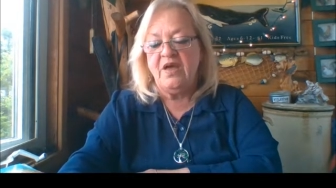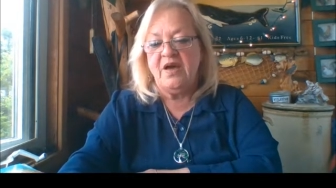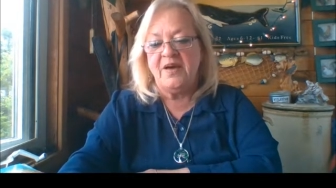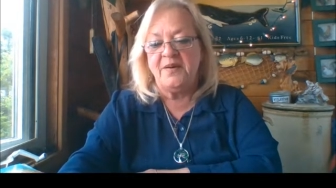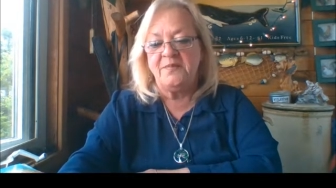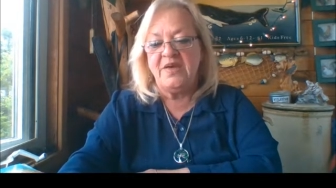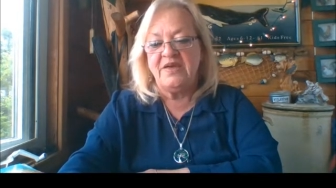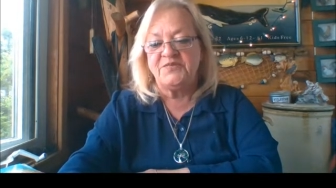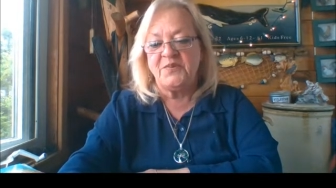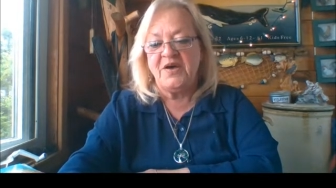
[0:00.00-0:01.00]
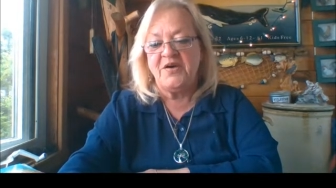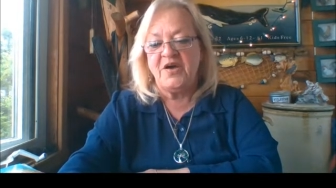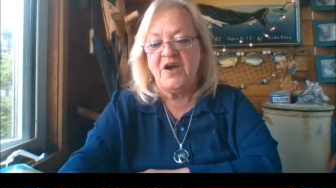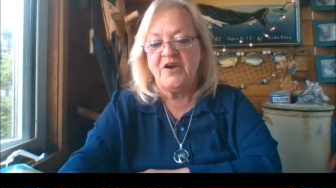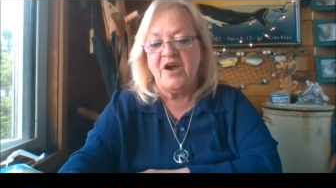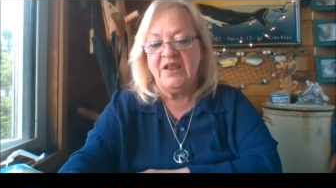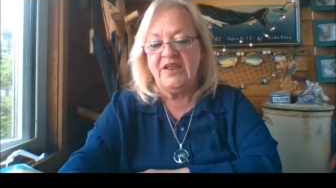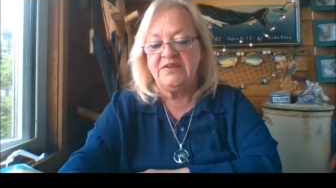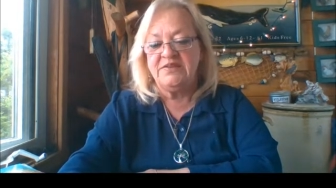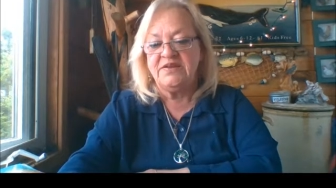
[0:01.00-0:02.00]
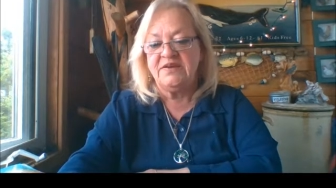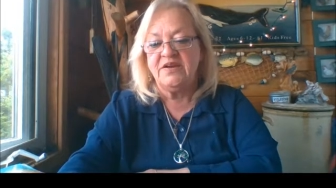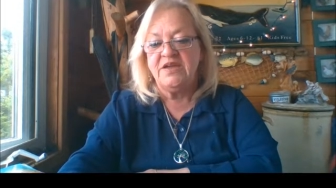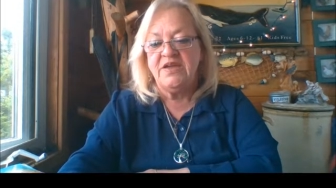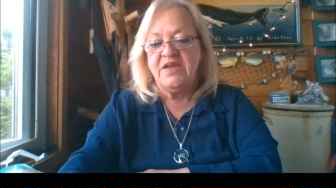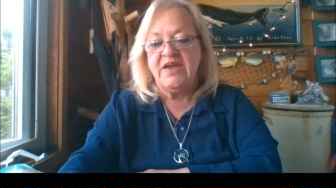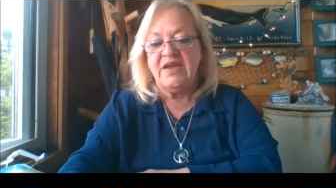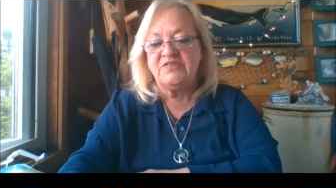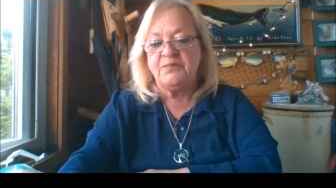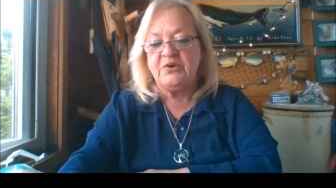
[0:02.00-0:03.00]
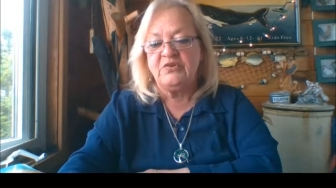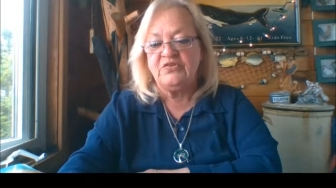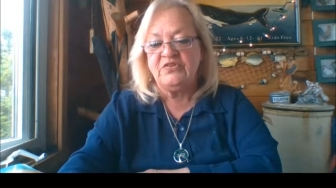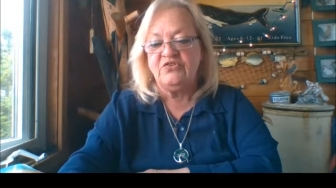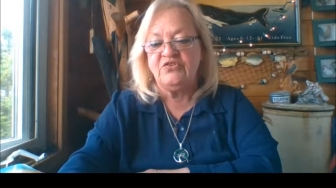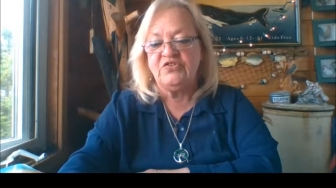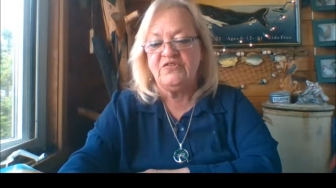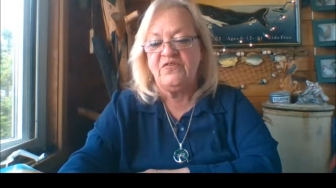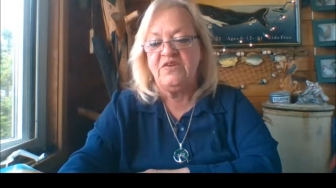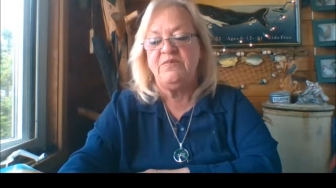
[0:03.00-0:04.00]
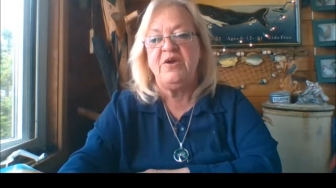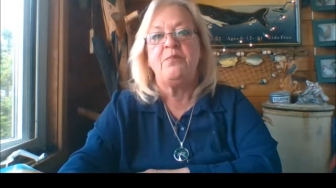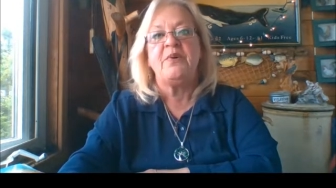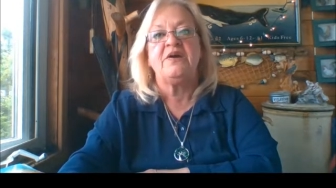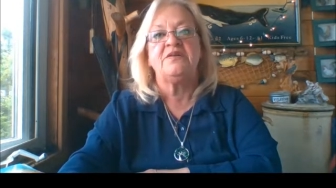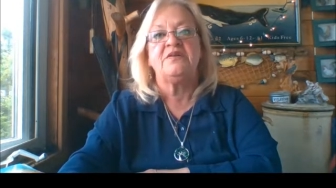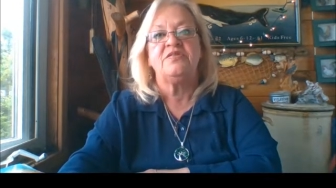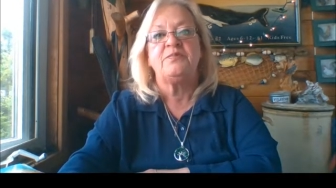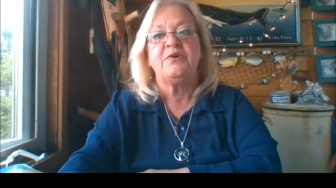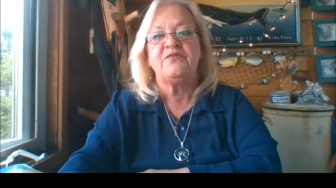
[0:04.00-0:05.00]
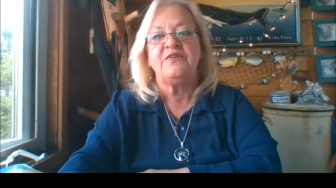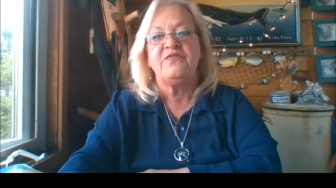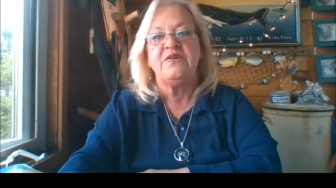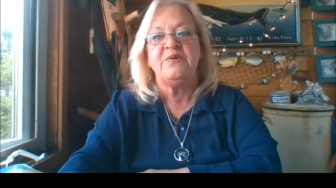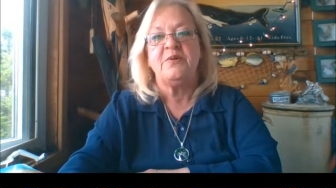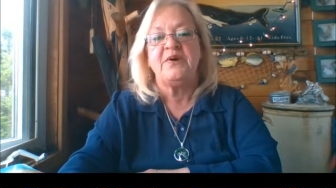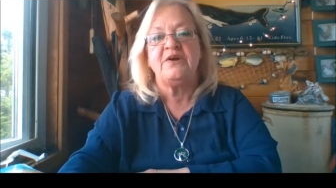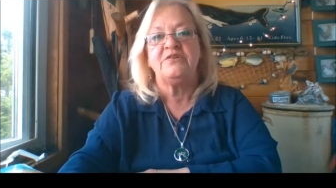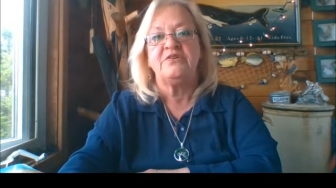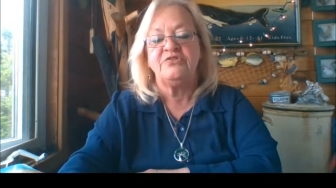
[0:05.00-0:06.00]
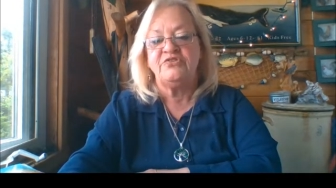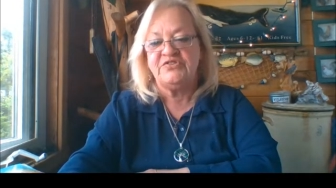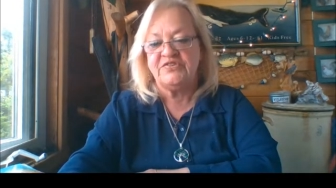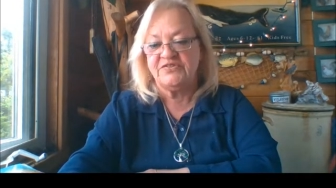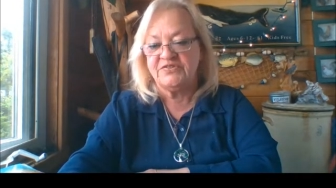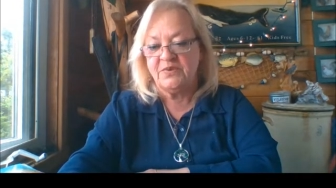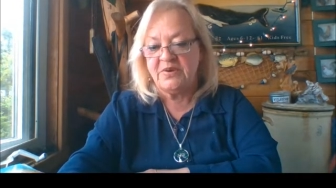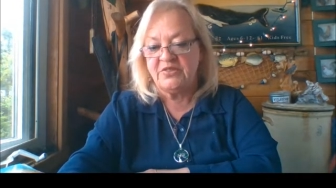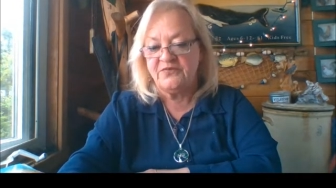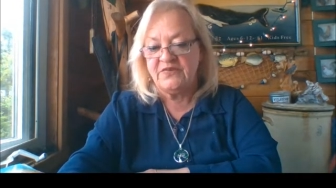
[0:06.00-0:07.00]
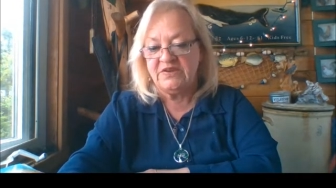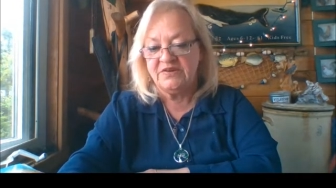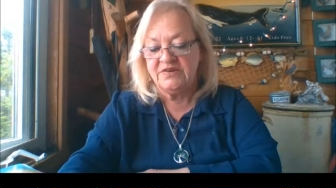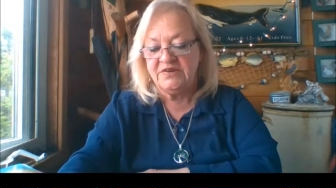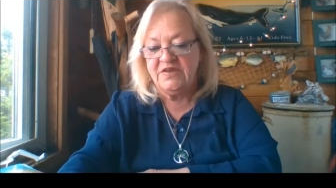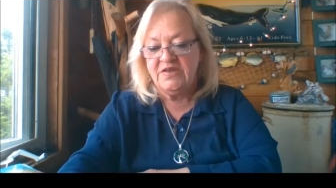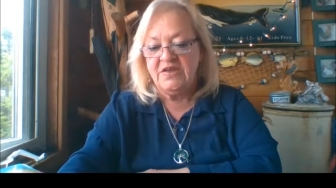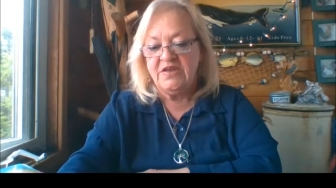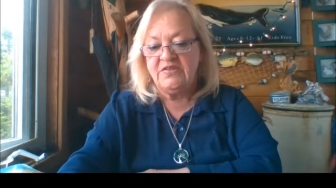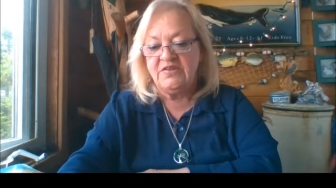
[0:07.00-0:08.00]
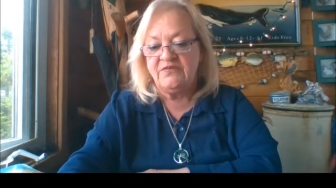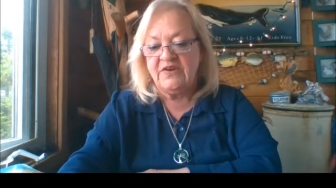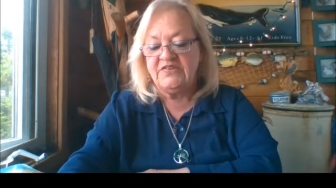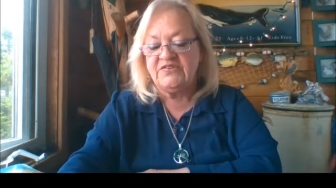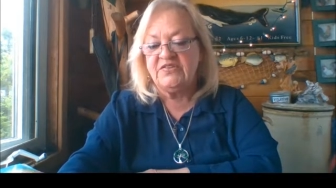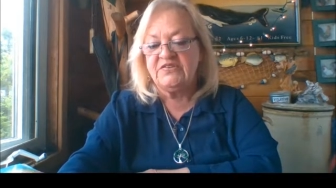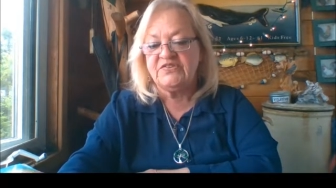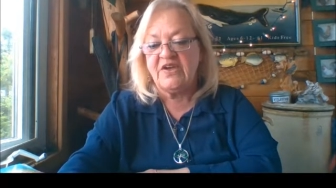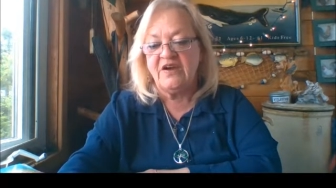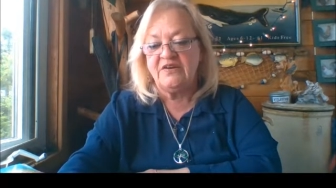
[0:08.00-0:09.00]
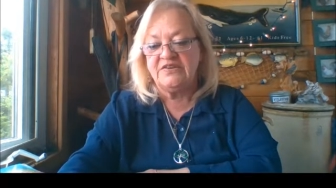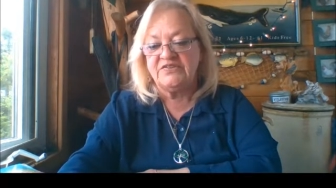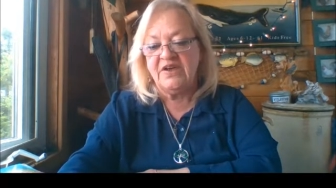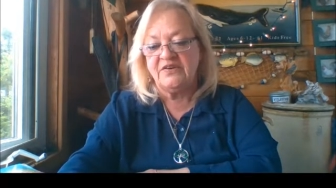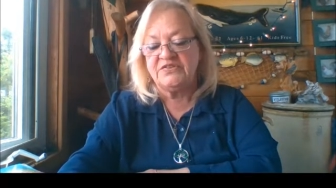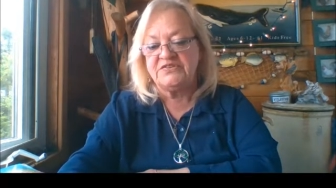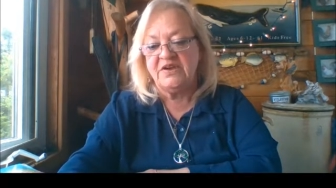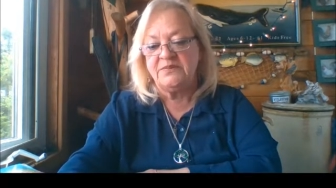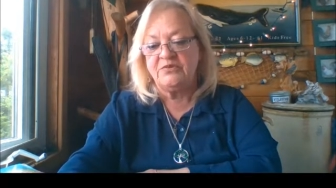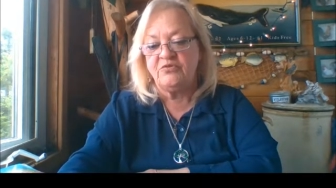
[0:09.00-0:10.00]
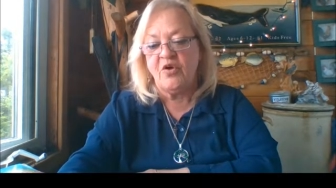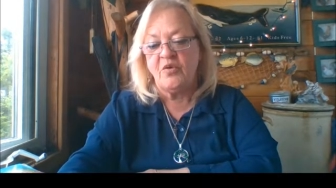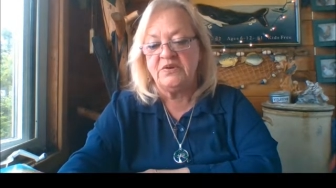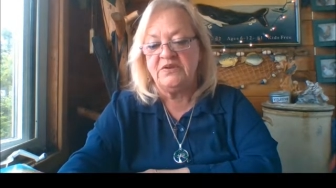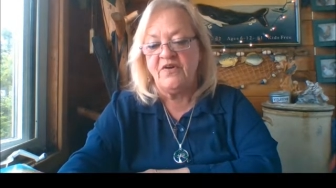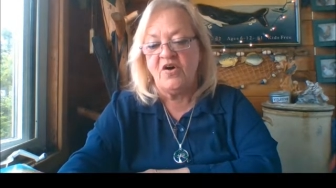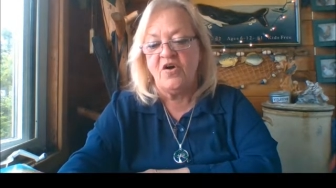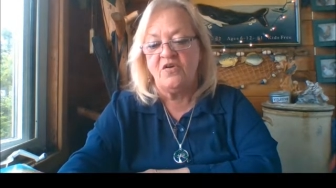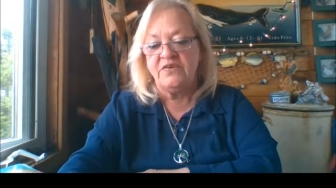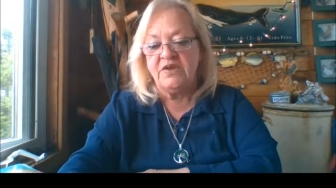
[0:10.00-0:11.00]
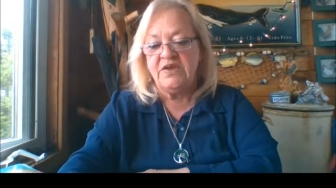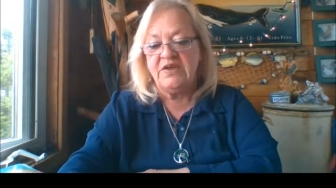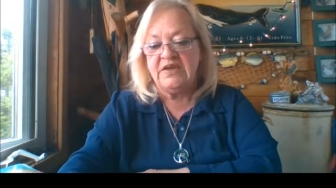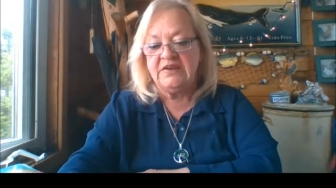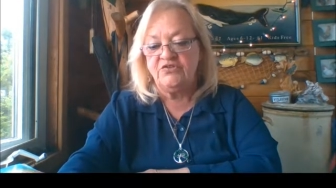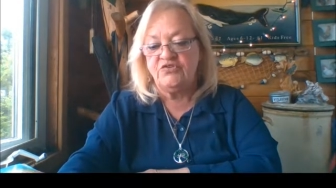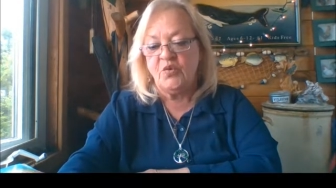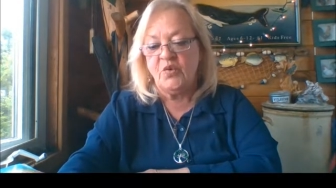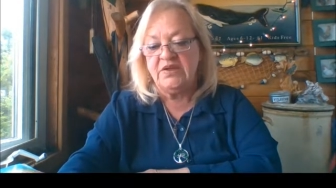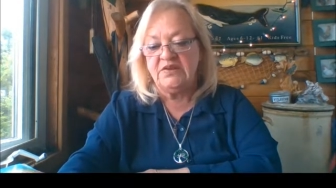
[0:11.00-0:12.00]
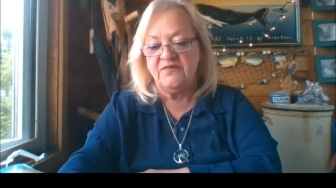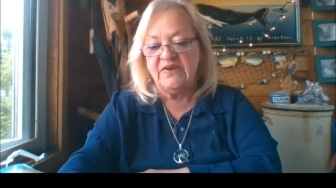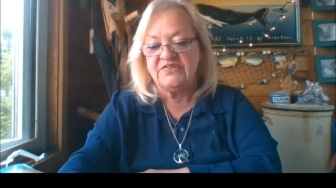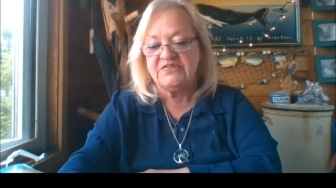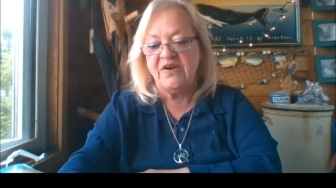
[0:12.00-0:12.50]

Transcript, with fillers: um, as well are highlighted here. As a person, she's a female partner, the perfect female partner, and she's also a mother figure. The advice of this card is now is the time to grow and evolve and enjoy and invest